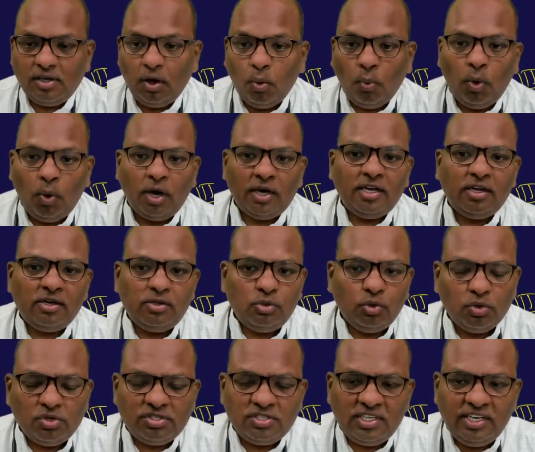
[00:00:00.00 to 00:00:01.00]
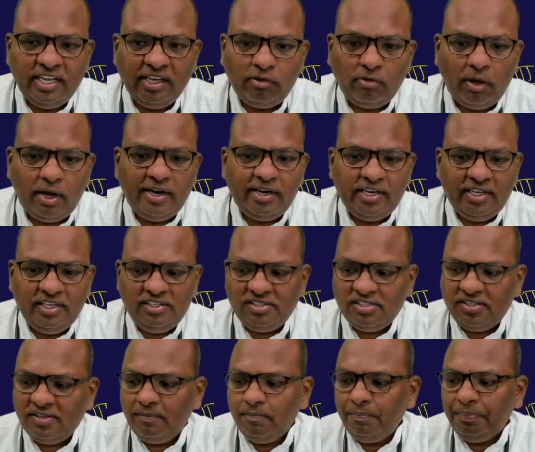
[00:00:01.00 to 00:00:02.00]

What are those inequalities?